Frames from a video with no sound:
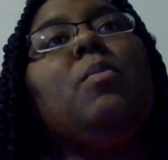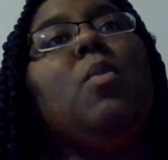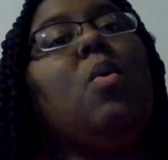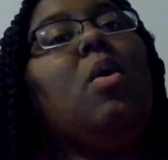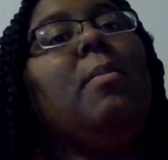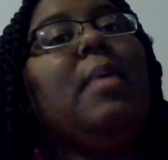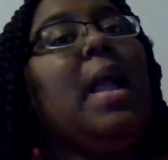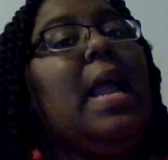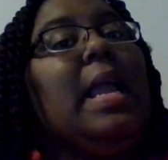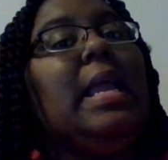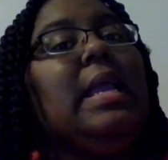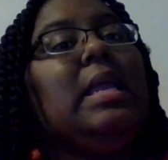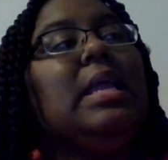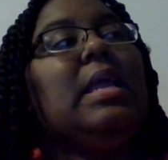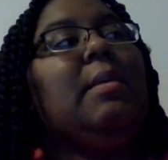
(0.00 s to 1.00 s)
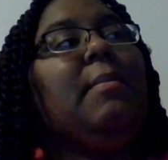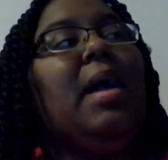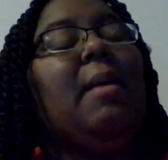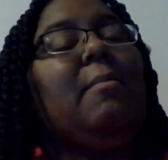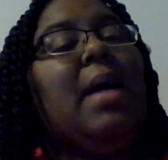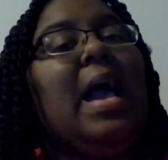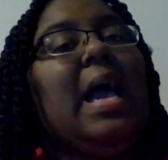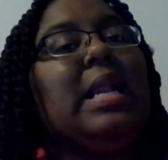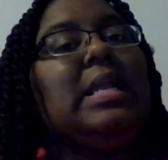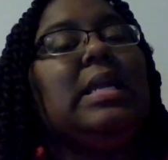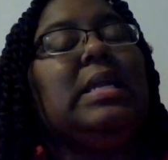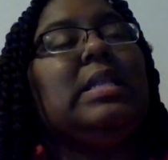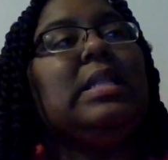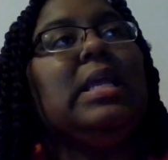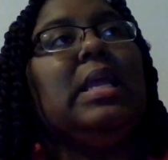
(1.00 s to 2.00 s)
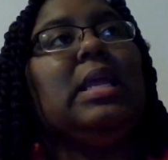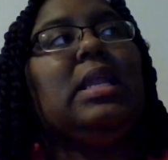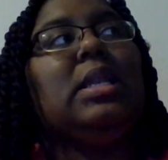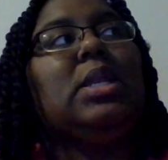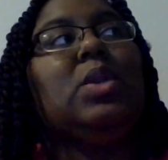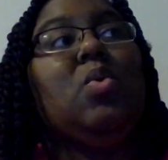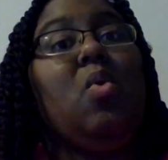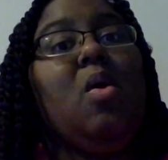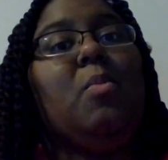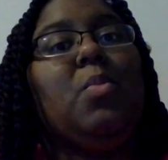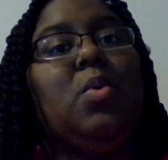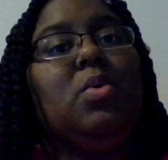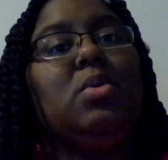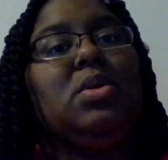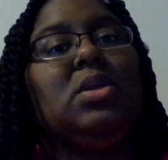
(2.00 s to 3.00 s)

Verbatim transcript: more pain in my body than normal,